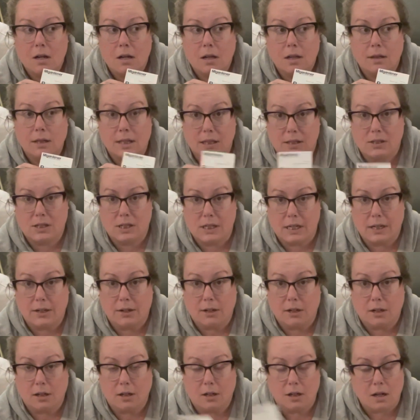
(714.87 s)
this
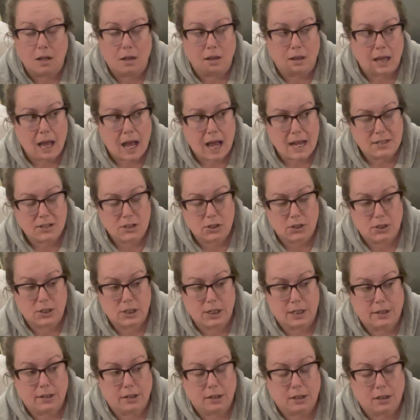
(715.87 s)
year. Last
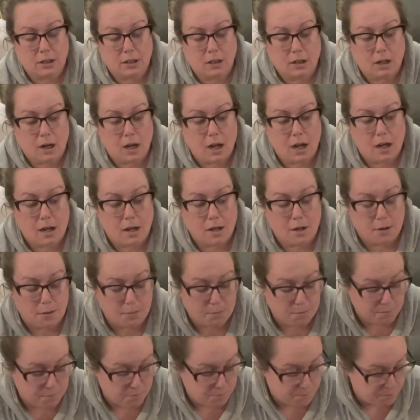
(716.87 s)
year, I
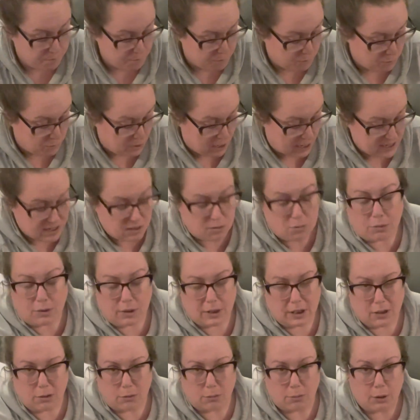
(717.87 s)
didn't
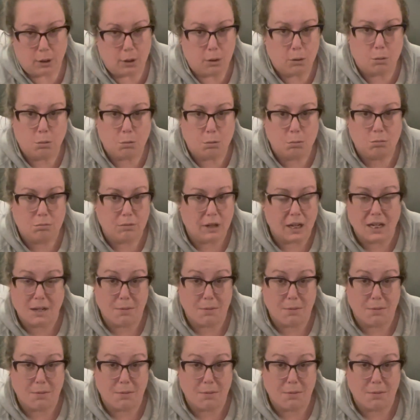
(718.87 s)
really grow any